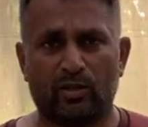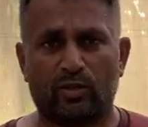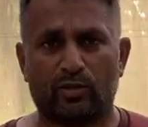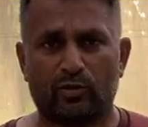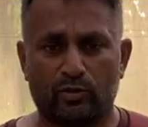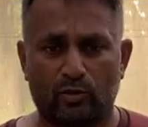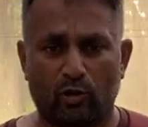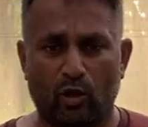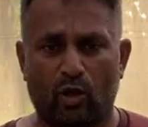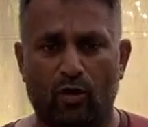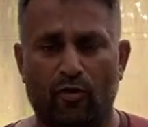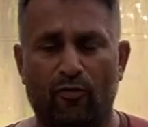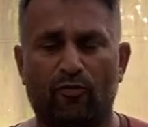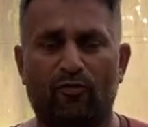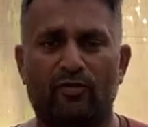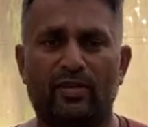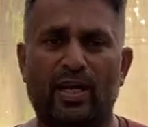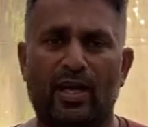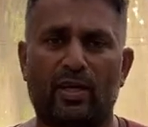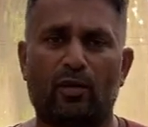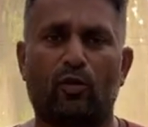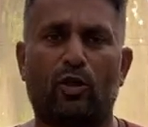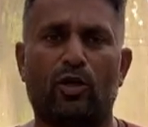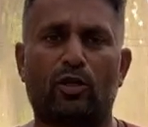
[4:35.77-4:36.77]
So we
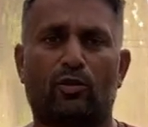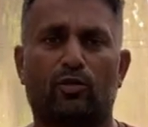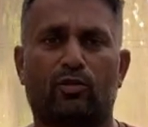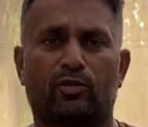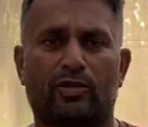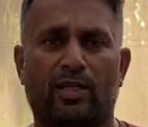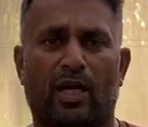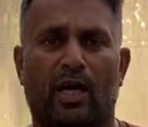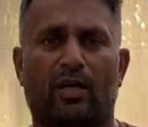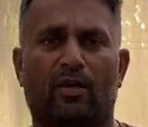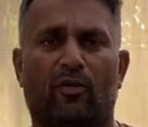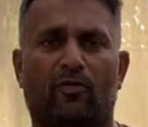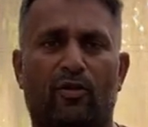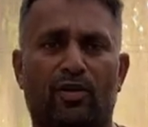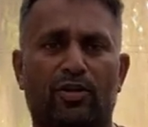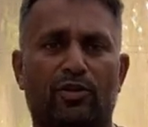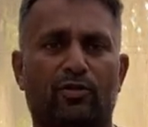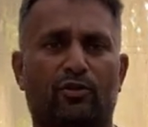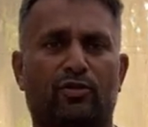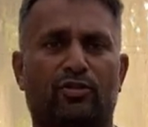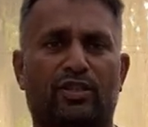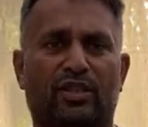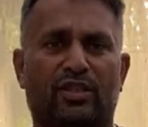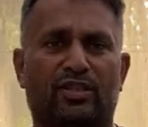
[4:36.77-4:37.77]
are going to start our
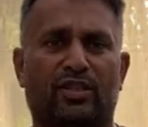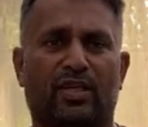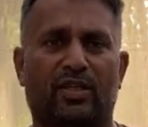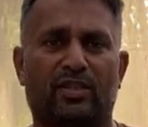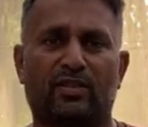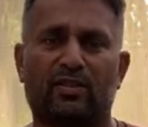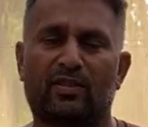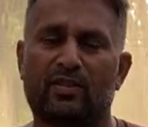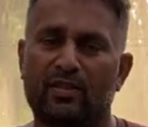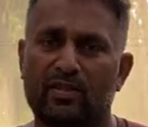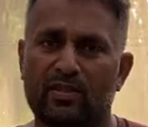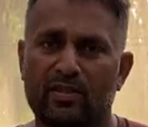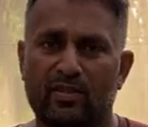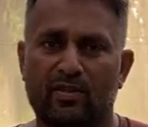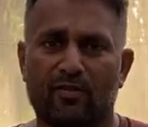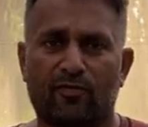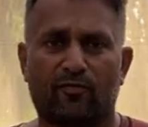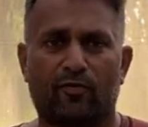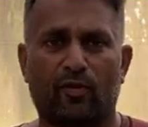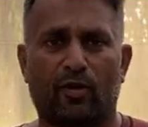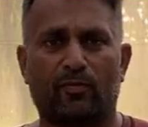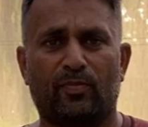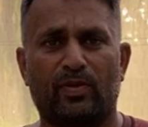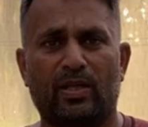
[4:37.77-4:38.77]
new season
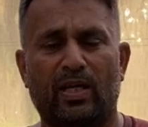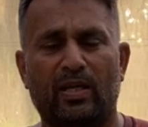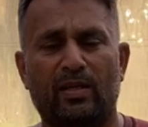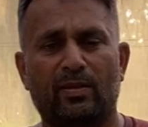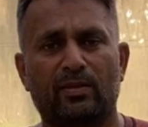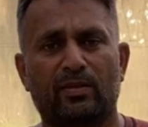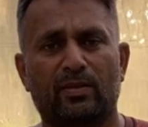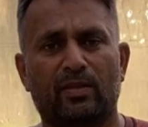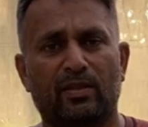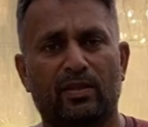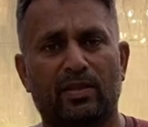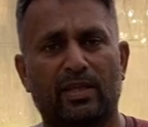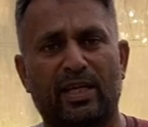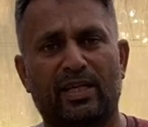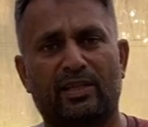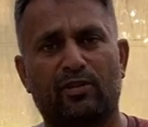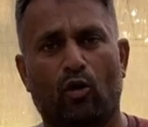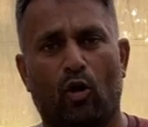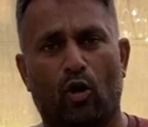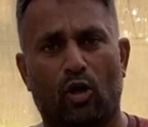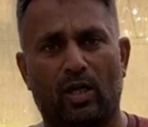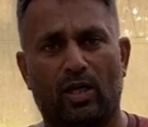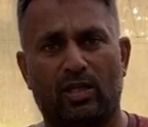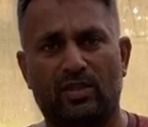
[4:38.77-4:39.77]
from the late
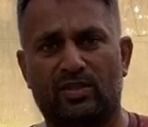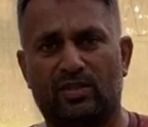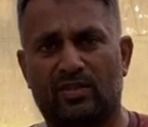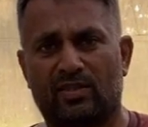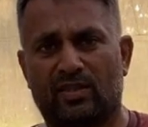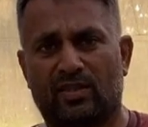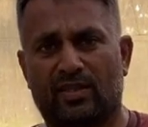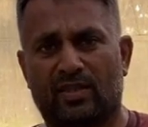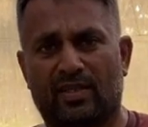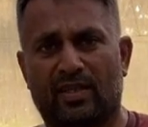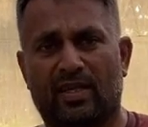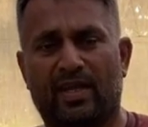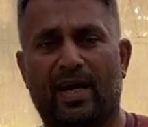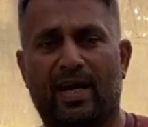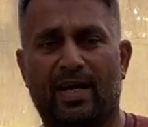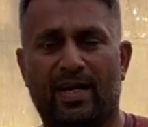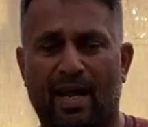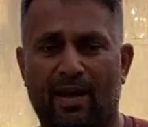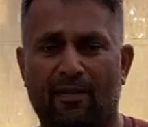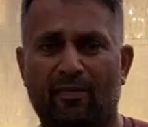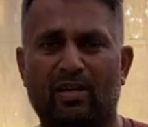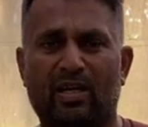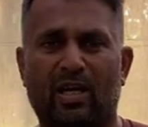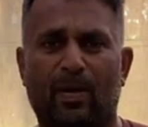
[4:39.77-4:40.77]
August and
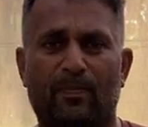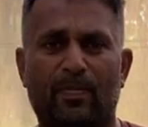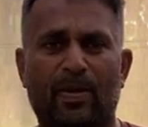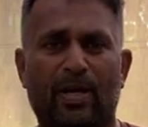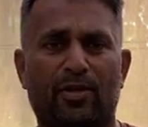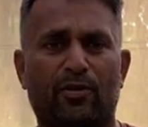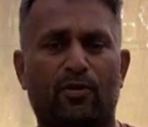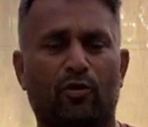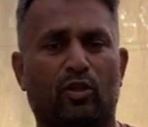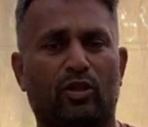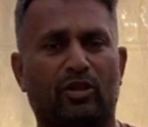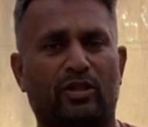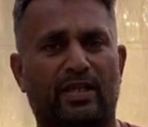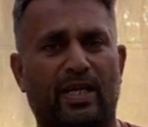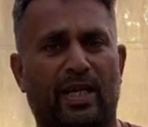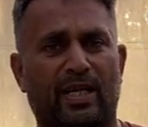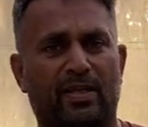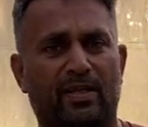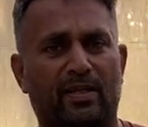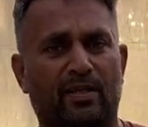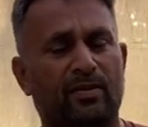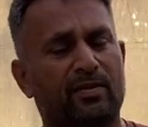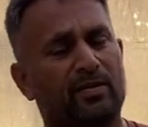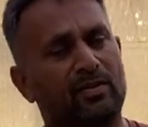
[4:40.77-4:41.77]
I will update you on that
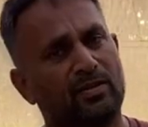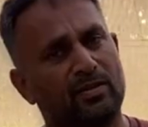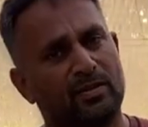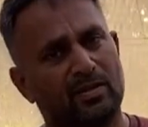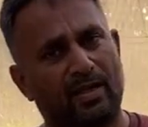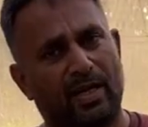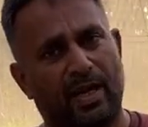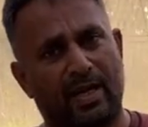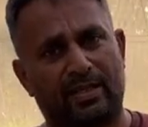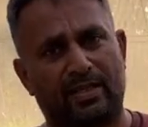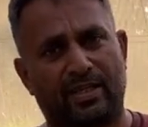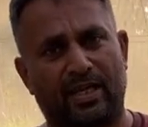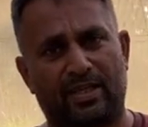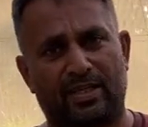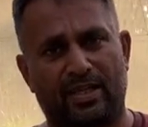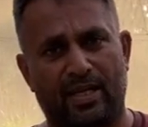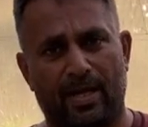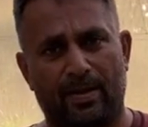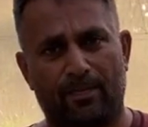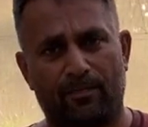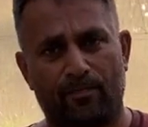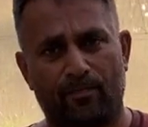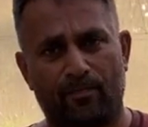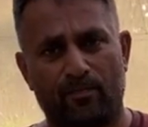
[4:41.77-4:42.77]
at that
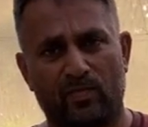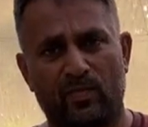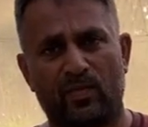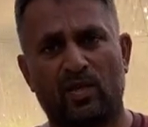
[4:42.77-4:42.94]
time.